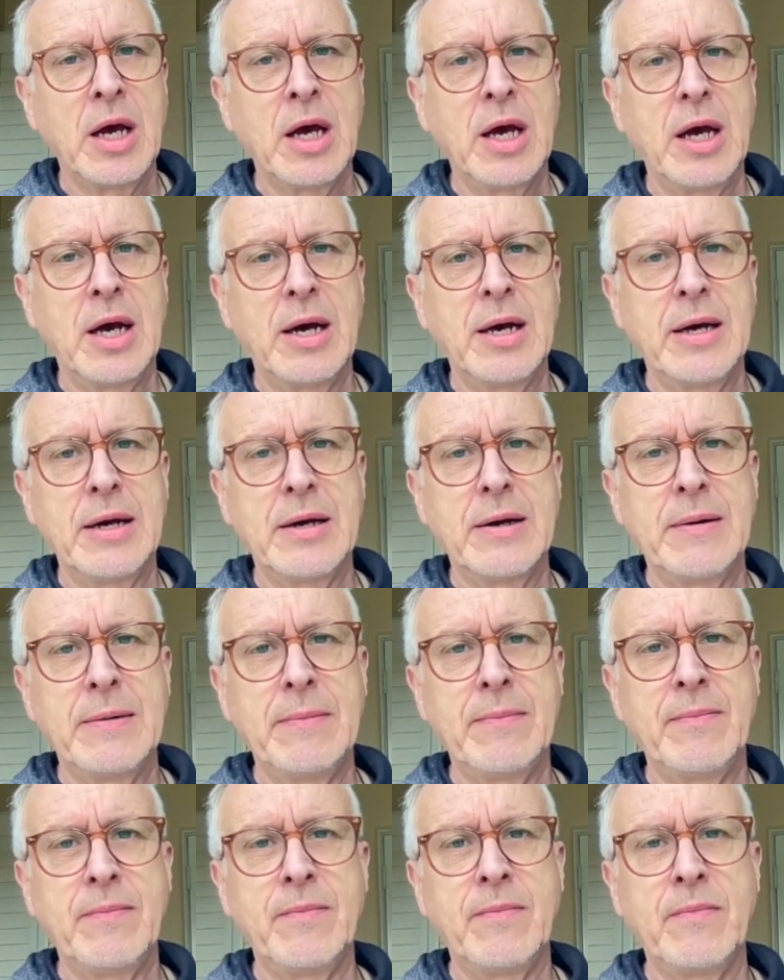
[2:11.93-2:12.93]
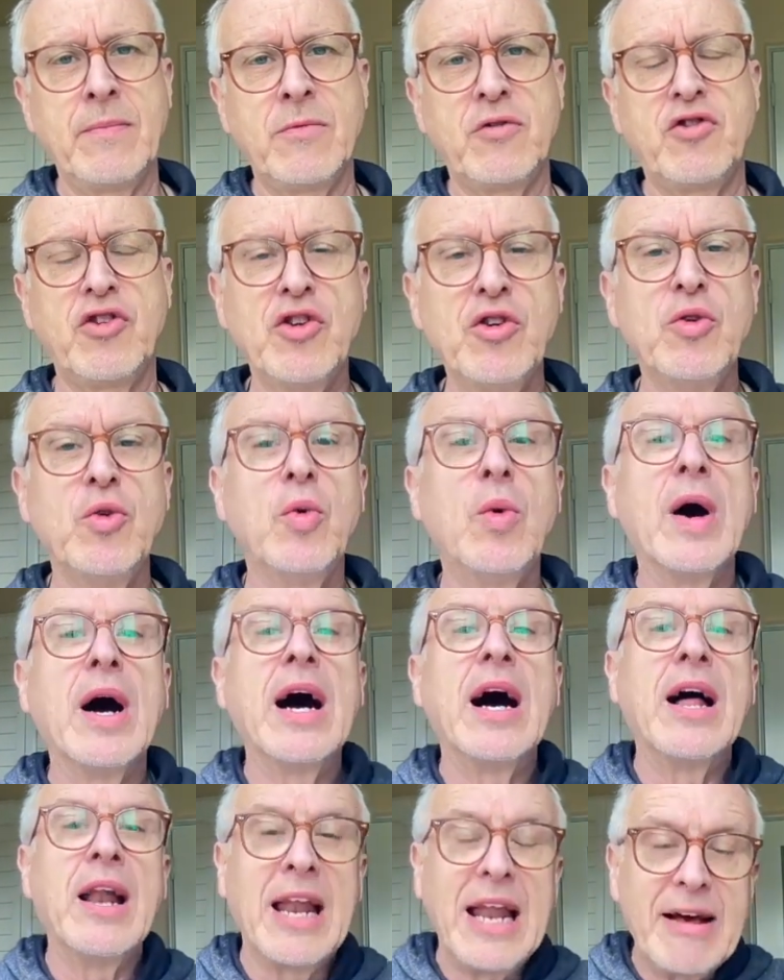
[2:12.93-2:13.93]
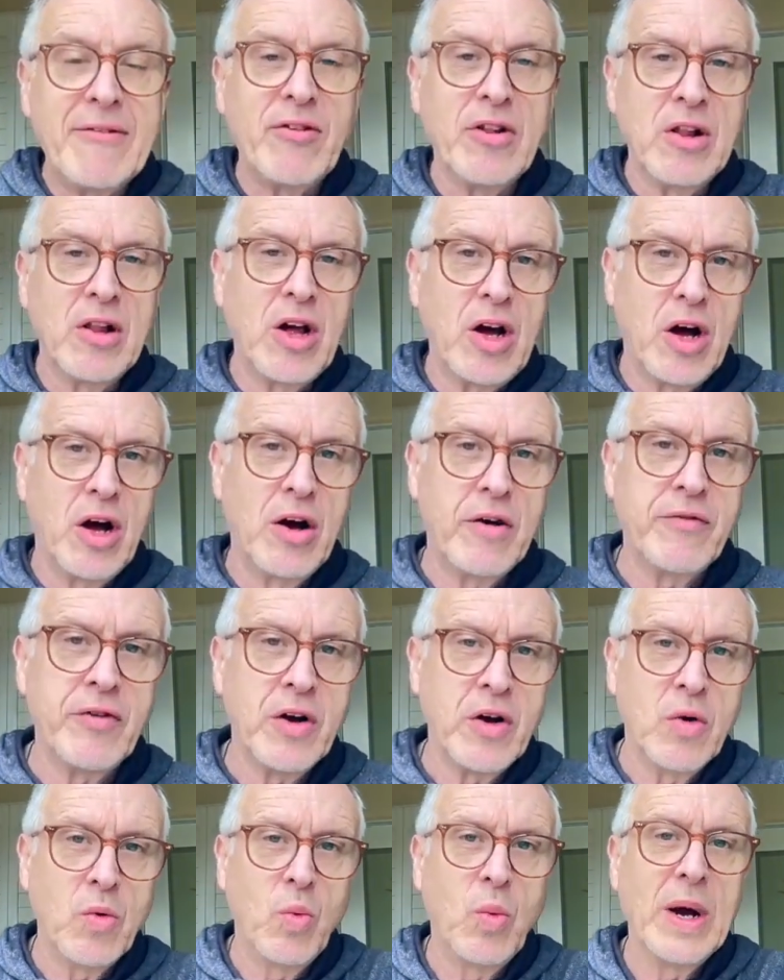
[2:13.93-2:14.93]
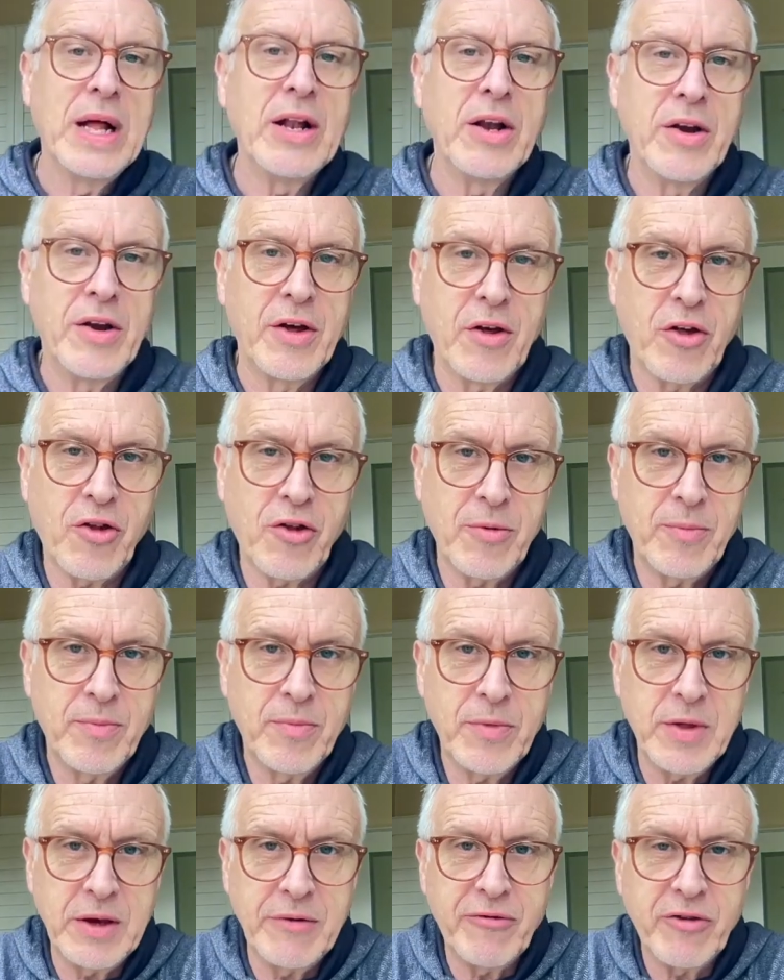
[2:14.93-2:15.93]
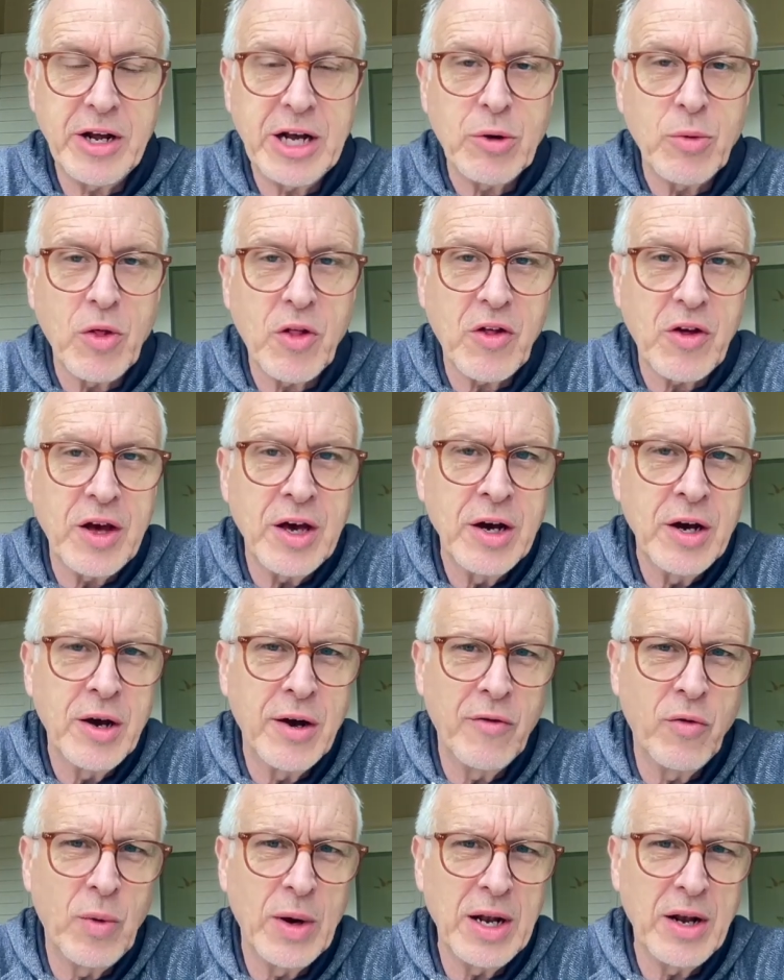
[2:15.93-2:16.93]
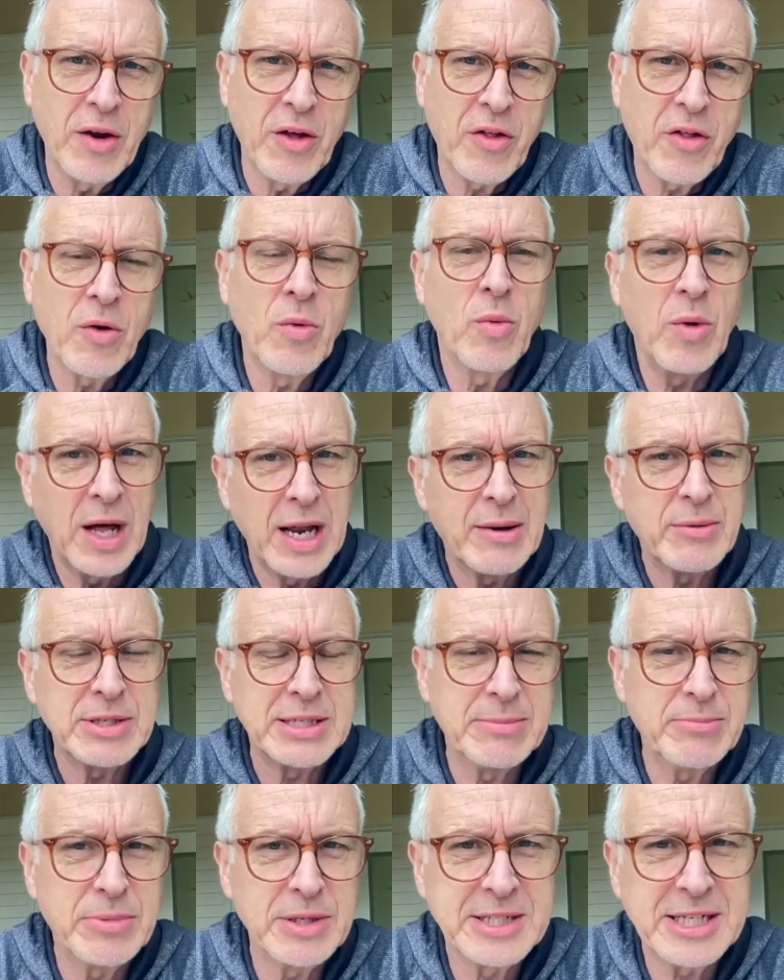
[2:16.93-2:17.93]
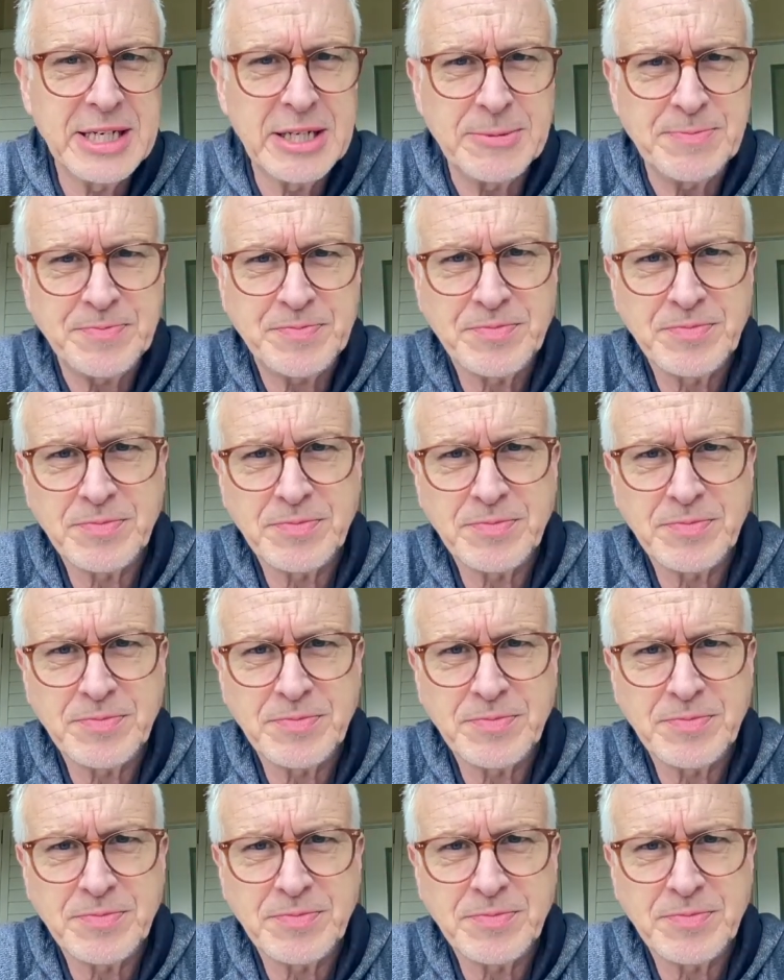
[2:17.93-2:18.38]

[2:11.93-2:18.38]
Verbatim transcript: to a level of wellness, the frequency of wellness, while I was in Brazil.